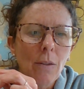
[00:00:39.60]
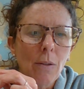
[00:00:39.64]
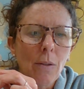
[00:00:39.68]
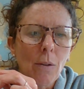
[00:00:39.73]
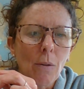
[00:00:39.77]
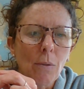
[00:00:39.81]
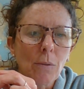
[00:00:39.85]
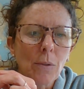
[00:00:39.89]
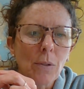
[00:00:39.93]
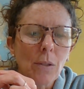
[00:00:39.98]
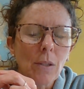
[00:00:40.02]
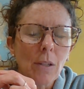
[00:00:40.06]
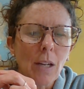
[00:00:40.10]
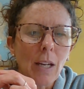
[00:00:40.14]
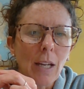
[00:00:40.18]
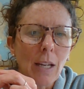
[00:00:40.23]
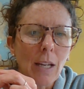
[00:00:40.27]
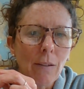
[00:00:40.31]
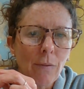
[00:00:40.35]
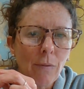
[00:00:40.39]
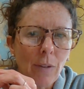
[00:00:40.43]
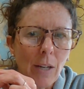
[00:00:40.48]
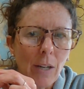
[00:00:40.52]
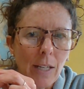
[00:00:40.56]
Those
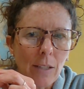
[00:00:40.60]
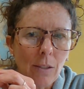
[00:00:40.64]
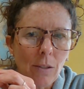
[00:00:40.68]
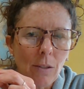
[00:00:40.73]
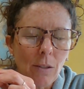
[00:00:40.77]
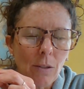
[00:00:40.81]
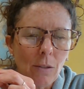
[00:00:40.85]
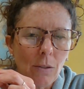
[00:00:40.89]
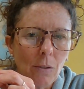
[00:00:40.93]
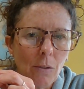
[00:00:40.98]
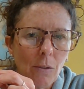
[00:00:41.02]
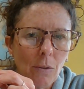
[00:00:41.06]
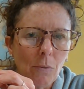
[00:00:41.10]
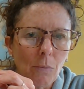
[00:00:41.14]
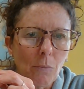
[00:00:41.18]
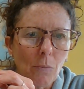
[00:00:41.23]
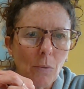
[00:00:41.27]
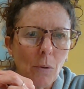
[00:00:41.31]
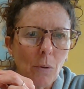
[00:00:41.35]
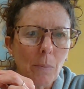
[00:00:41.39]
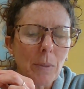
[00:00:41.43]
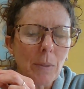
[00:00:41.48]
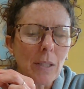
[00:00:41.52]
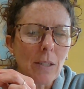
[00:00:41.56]
invites to Zoom
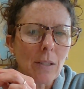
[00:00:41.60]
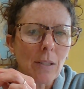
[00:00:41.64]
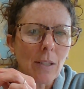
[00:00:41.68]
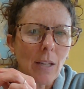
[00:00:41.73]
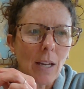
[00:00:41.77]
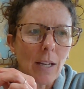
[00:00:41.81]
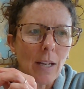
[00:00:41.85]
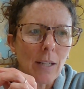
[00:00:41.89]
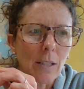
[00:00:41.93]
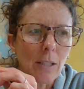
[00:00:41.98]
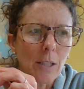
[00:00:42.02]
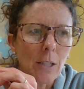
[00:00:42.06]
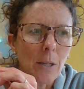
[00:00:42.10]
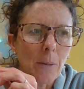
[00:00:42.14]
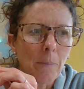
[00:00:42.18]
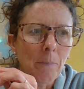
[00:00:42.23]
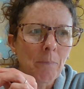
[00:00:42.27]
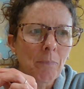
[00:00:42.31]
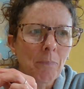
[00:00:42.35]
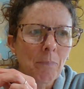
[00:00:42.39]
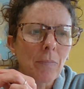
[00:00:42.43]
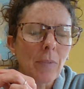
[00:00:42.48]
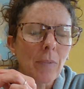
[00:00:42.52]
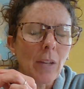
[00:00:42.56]
will be sent
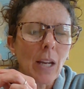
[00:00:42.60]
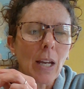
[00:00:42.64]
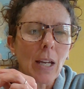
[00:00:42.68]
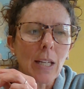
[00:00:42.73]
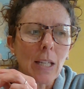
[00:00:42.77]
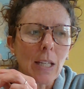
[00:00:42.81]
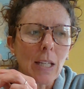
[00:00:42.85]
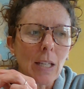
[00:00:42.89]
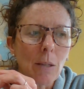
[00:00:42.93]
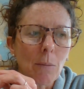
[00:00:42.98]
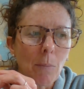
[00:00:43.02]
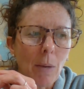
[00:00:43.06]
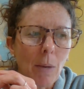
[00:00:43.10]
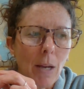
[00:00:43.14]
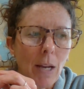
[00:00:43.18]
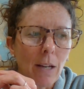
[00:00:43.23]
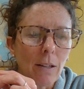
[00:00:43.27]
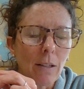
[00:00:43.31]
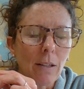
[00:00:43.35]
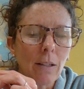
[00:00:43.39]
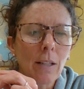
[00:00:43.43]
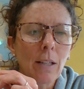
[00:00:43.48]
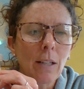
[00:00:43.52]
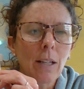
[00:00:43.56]
in
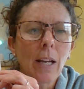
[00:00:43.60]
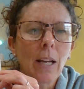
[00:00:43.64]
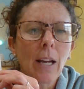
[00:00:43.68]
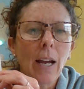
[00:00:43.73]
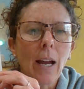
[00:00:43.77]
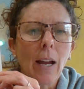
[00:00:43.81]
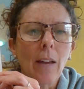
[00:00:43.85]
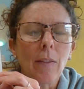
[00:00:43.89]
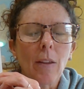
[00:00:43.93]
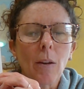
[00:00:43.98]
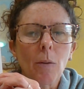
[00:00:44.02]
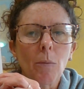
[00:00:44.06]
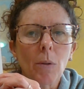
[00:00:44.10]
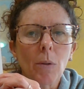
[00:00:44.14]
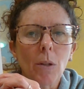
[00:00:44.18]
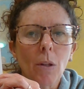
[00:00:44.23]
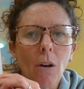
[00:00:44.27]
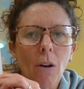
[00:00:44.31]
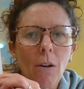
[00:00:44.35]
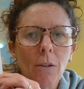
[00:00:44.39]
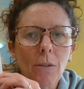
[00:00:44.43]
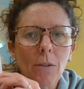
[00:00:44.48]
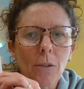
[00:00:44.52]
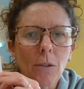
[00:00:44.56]
email, and they will
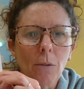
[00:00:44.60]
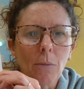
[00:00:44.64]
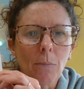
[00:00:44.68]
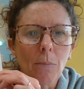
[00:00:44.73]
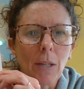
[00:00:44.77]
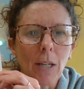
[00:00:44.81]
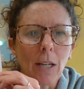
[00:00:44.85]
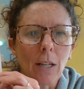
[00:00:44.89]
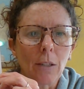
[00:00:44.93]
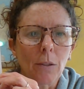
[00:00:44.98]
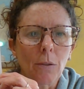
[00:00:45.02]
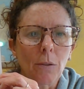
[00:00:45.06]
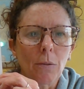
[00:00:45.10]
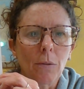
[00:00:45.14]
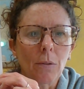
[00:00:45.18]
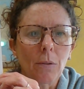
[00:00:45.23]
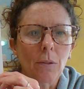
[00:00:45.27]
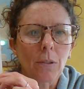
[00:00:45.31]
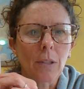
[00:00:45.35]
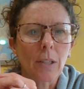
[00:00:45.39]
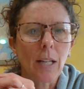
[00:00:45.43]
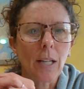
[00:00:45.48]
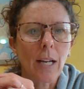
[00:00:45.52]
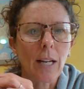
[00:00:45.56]
also be on
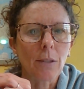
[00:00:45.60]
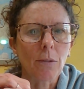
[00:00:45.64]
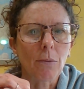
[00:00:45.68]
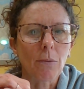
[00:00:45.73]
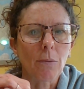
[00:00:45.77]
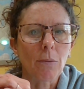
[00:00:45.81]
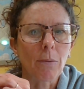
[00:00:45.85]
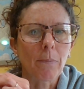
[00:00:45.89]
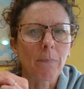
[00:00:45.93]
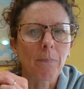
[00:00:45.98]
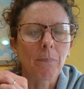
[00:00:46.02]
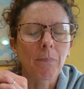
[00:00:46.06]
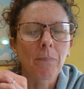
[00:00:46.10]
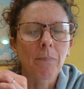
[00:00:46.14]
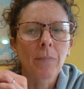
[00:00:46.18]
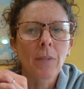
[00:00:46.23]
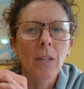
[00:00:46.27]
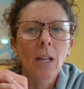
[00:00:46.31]
Google Classroom.